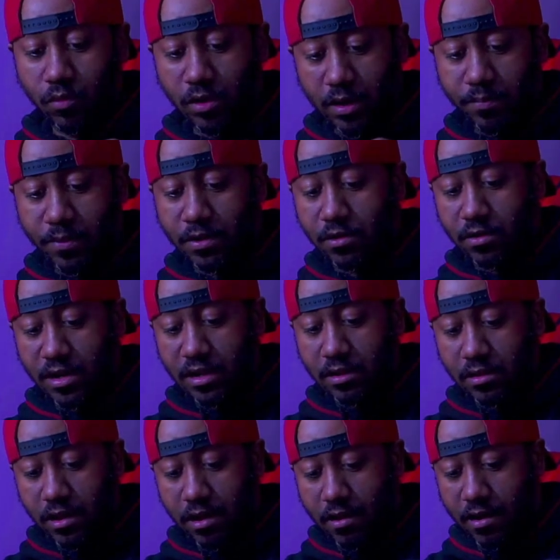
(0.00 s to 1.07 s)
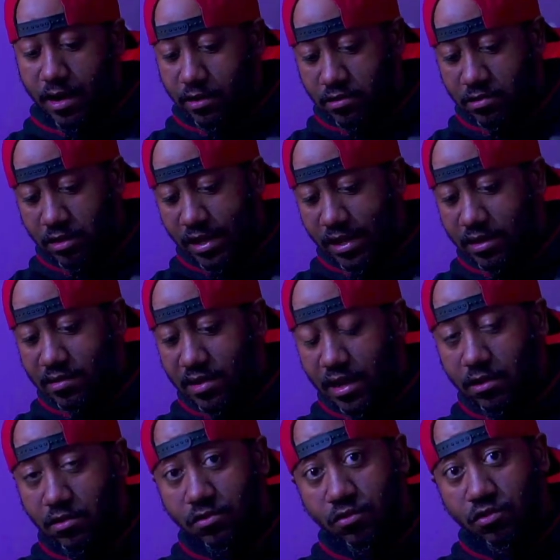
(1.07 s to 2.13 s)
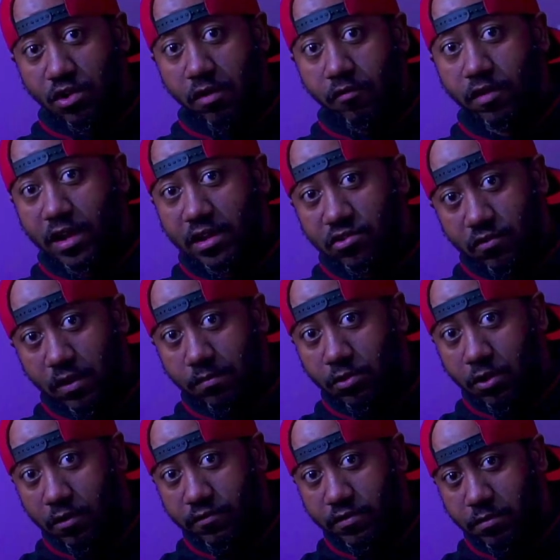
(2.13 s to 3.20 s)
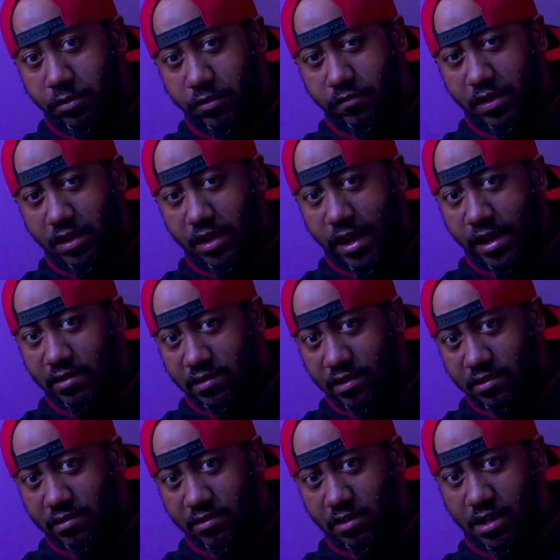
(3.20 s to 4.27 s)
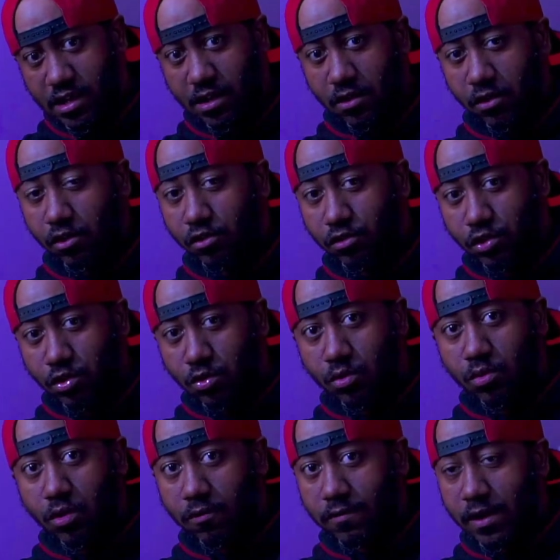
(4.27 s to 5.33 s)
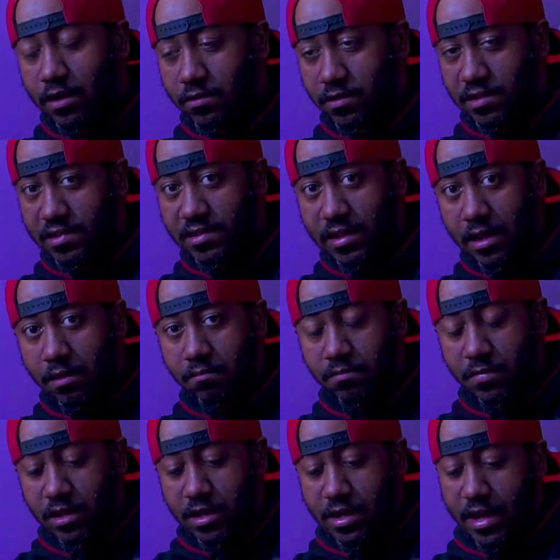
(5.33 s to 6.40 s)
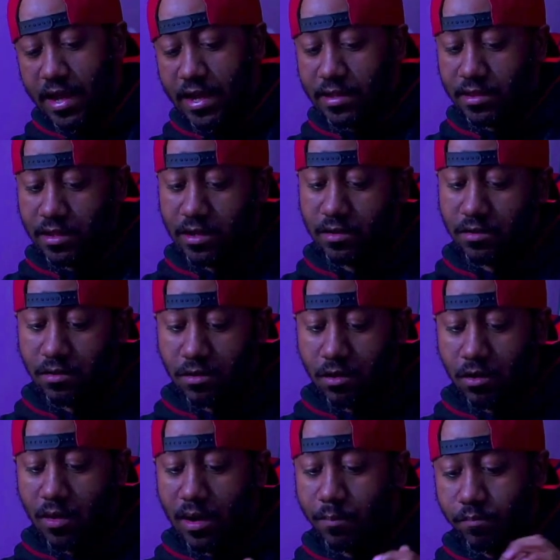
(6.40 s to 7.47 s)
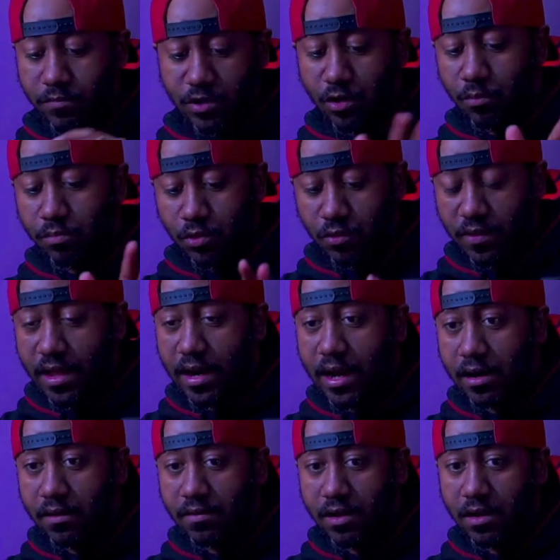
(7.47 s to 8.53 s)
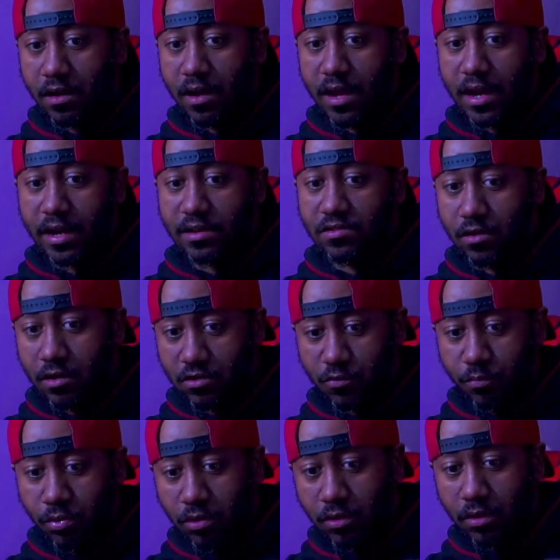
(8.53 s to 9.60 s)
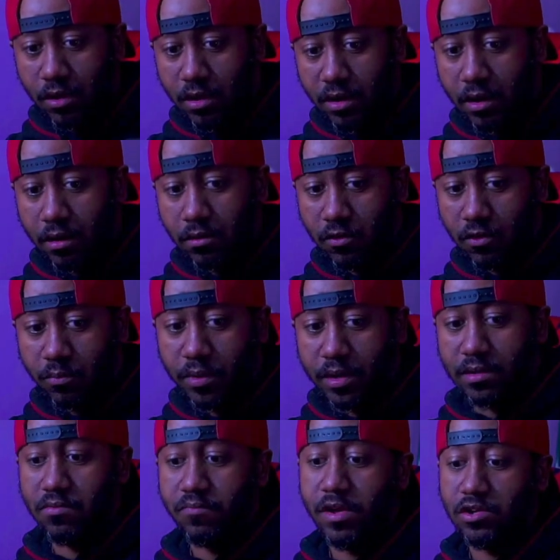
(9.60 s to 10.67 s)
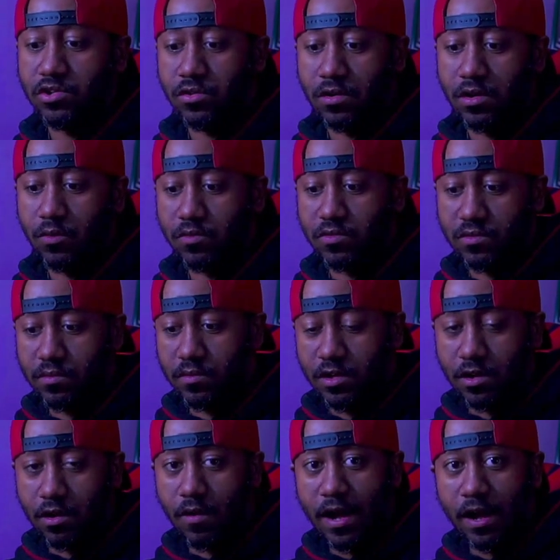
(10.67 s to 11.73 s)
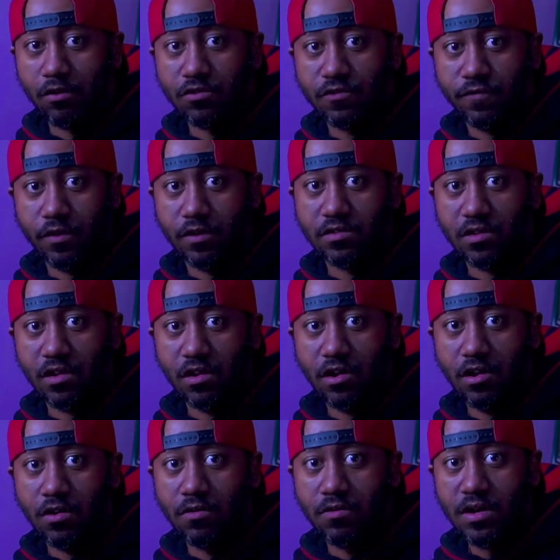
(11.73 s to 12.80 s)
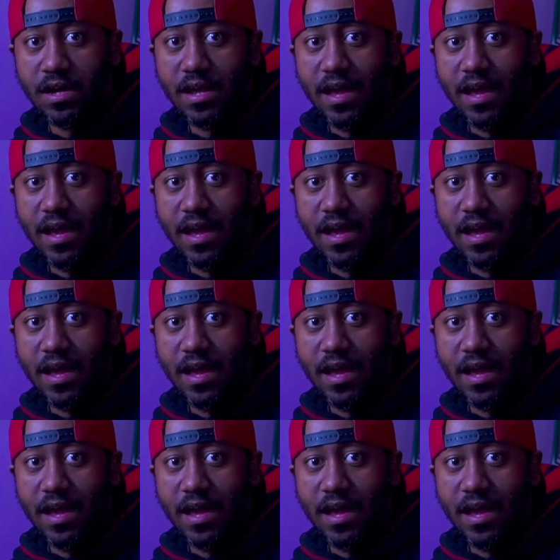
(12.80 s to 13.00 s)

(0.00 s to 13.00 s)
went up underneath there and I took like a tiny screwdriver and I scraped off some of the excess glue around the stem, and then, you know, I, you know, blew that out of there, and I started to pull on it a little bit to make sure it was, you know, out as far as it could go.